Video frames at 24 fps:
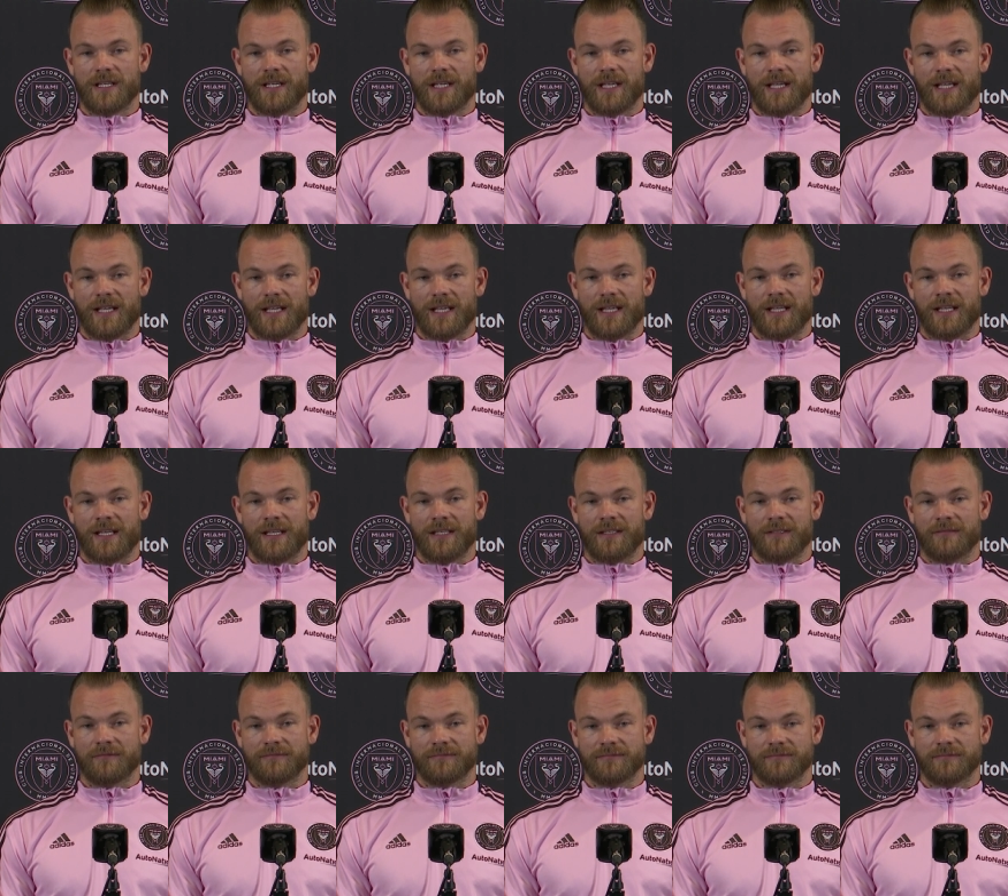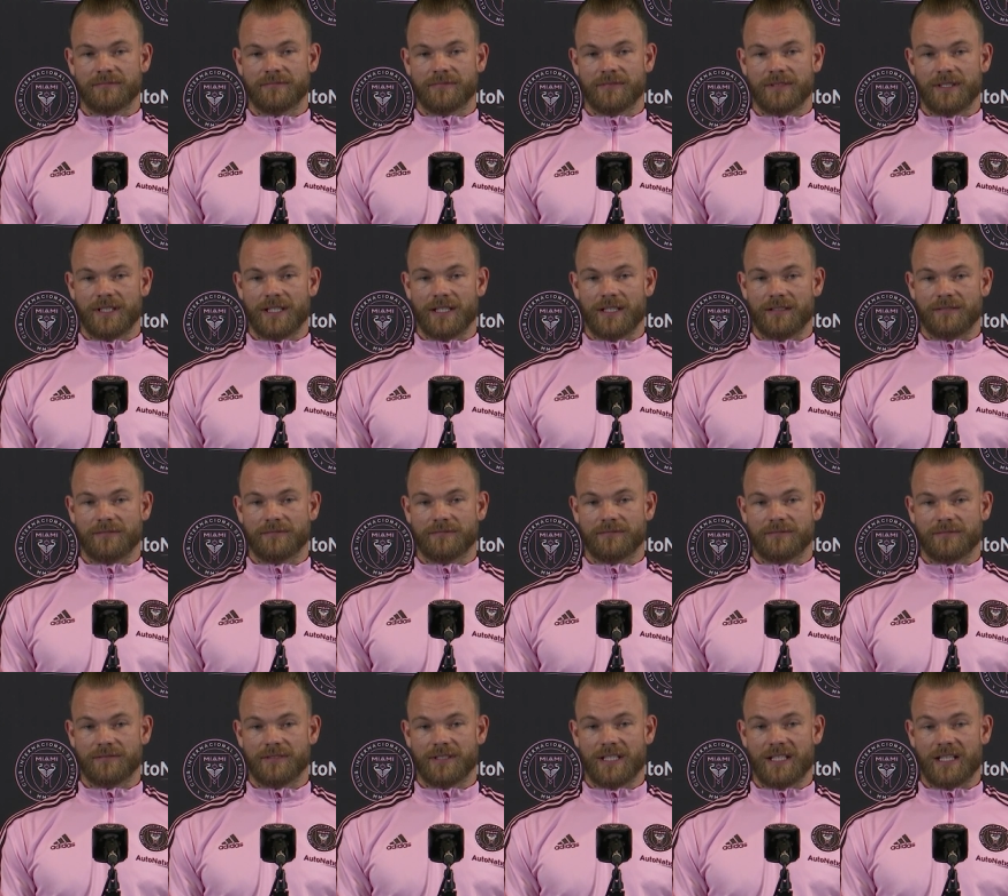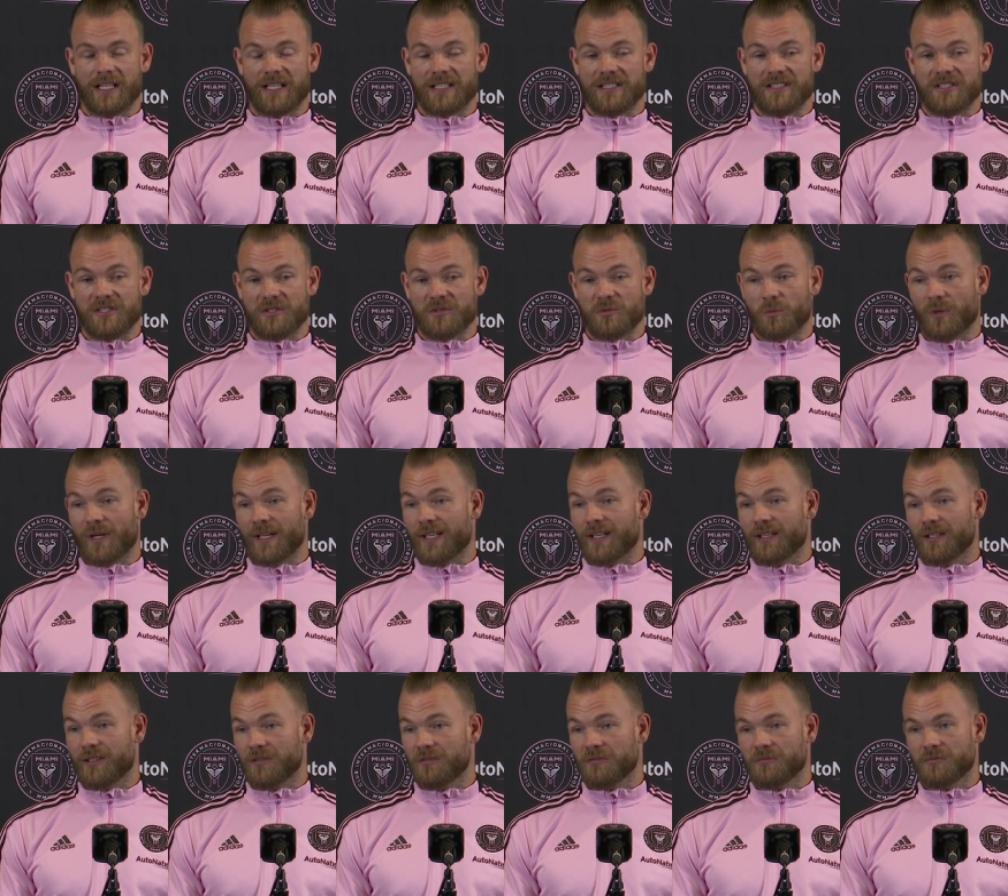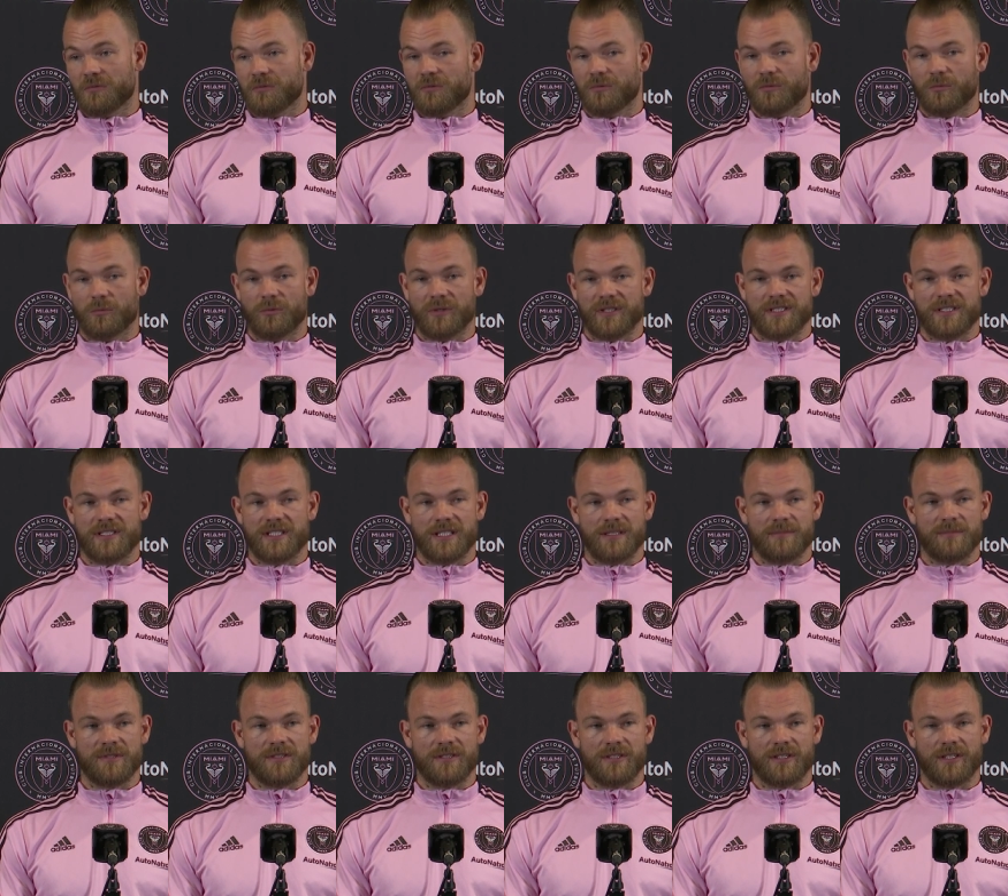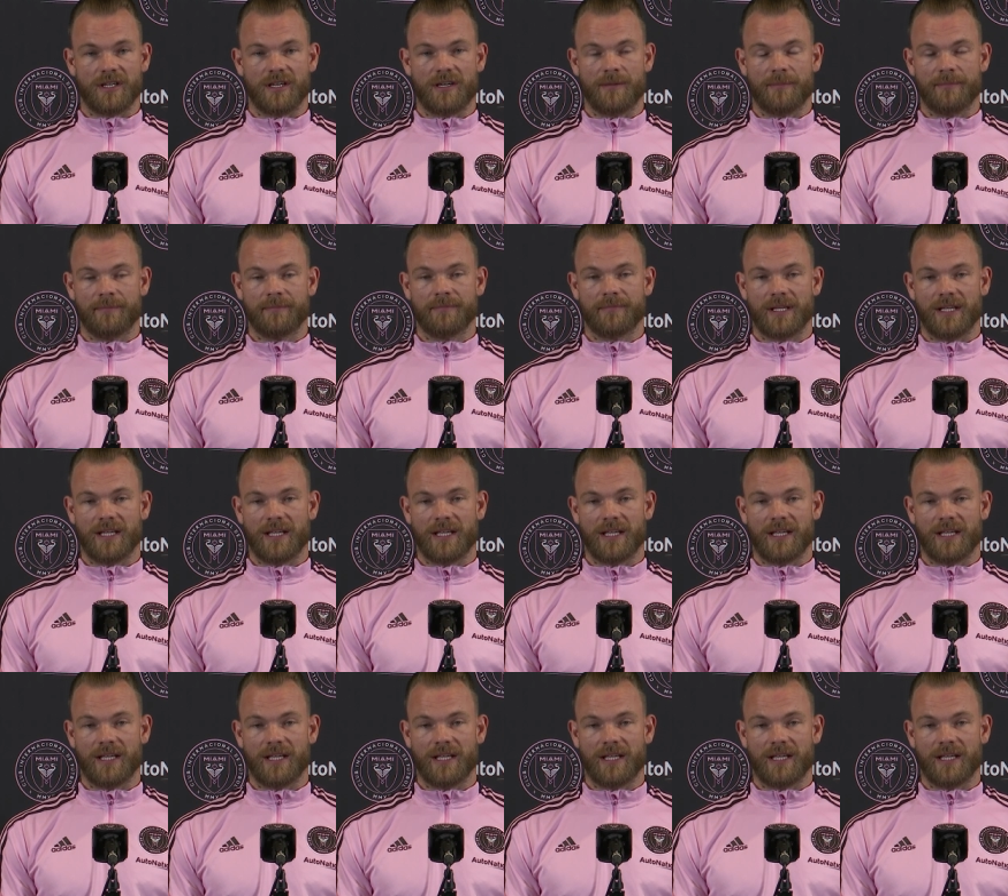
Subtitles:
Then I just waited which teams to come.